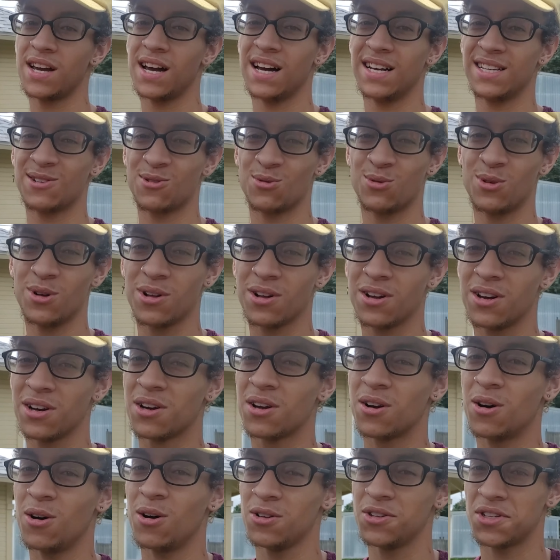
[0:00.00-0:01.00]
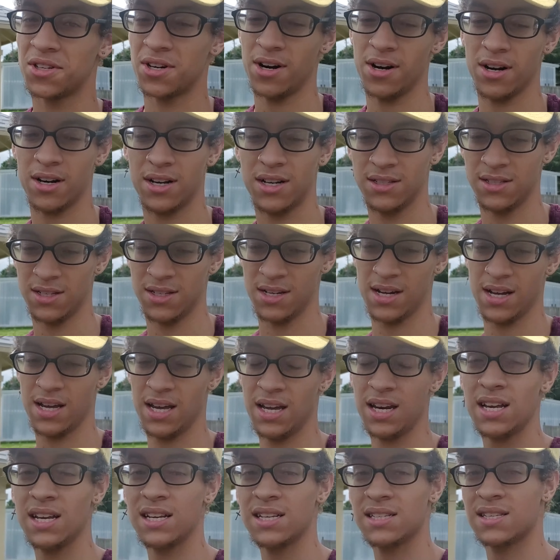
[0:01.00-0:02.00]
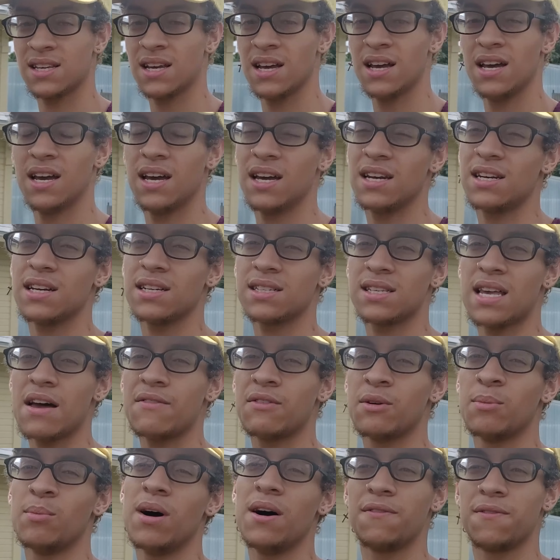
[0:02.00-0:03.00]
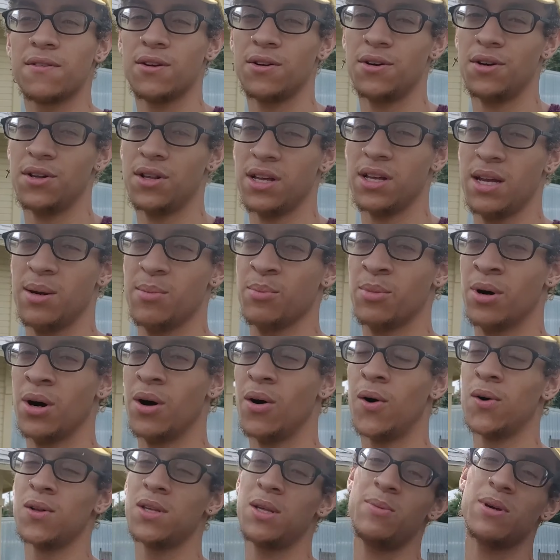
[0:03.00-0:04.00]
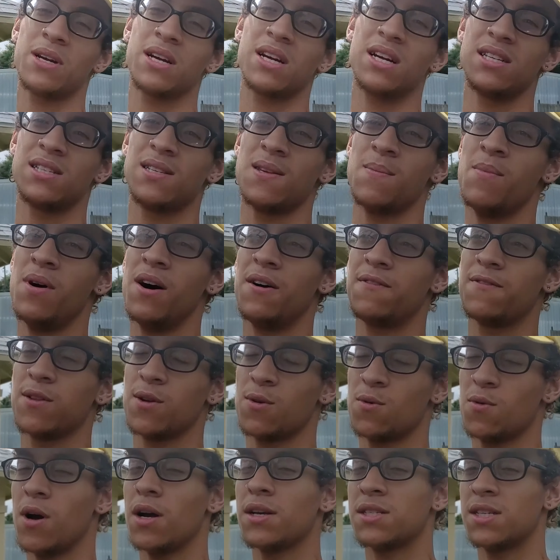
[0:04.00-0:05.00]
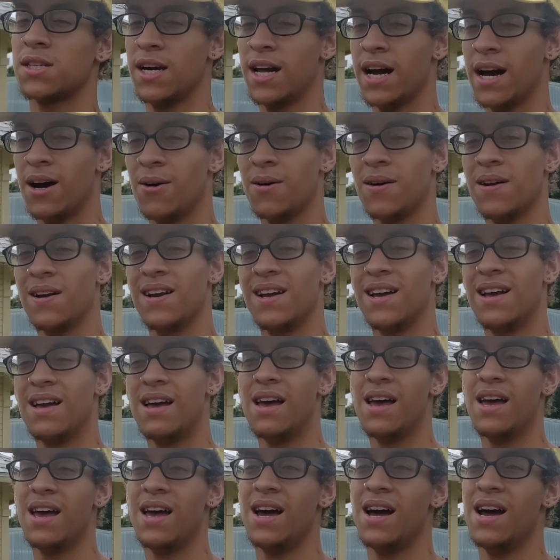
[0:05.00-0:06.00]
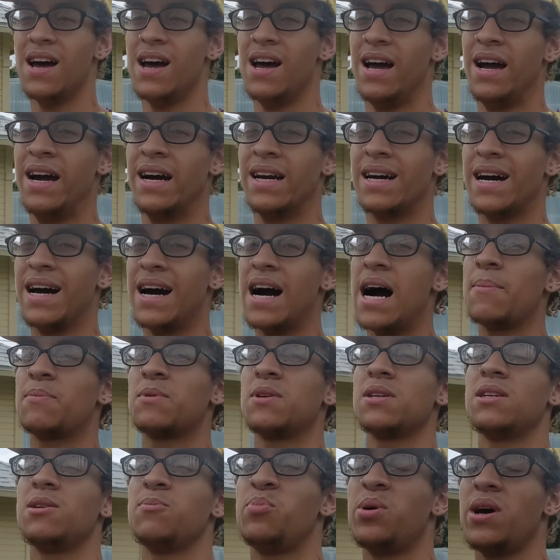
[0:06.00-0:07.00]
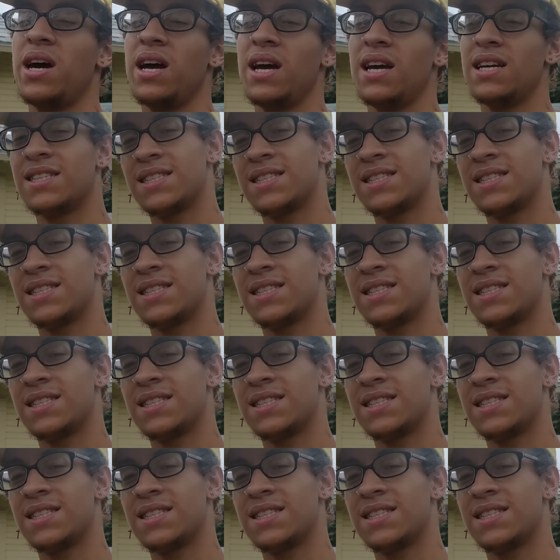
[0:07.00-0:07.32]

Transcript: guys a real good cold start because uh, it is, it does have a muffler delete, but only because the muffler rusted out. And I opted to pay